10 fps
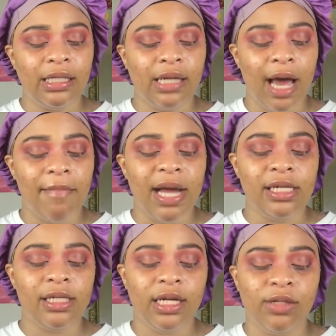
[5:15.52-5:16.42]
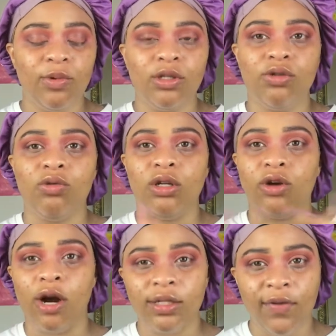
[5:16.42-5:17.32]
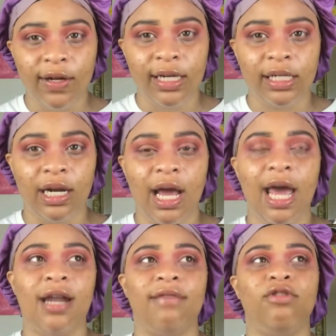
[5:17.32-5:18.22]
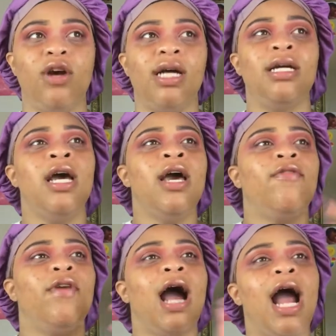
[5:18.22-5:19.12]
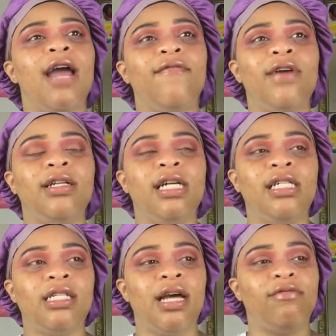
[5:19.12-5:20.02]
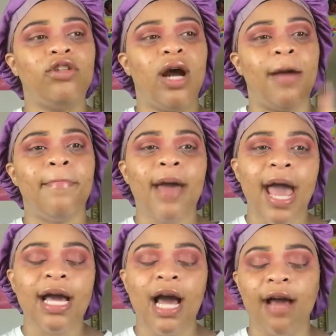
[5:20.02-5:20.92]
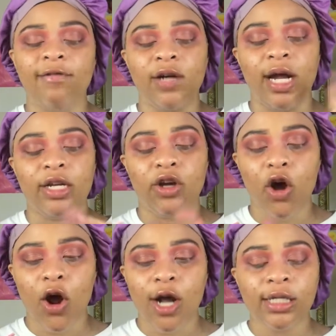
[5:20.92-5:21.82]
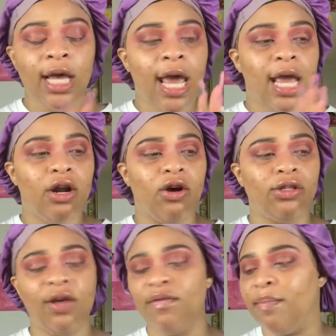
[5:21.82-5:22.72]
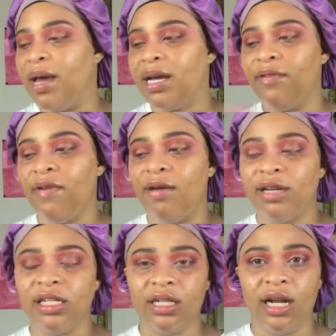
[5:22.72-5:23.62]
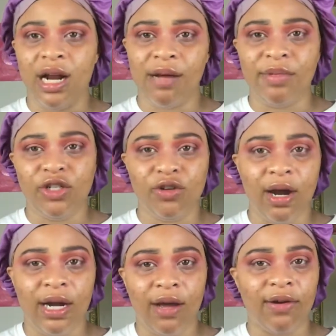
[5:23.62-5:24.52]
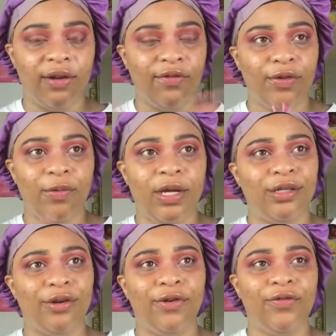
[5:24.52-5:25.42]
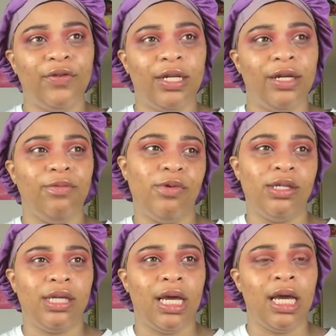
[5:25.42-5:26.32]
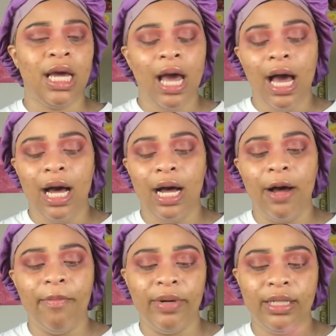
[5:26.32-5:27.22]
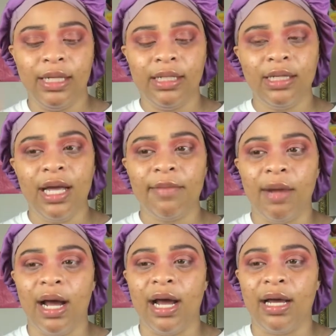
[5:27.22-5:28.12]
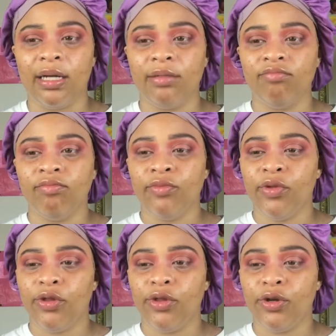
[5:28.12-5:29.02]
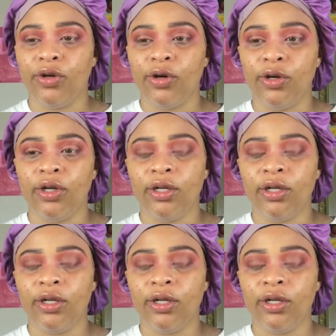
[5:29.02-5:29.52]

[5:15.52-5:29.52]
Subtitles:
I matched this one to the NARS foundation that I had. I've tried for higher foundations. I've tried MAC, I've tried NARS, and I also have a Becca foundation that I'll be trying out in a few weeks. So hopefully we'll see. But this is like my third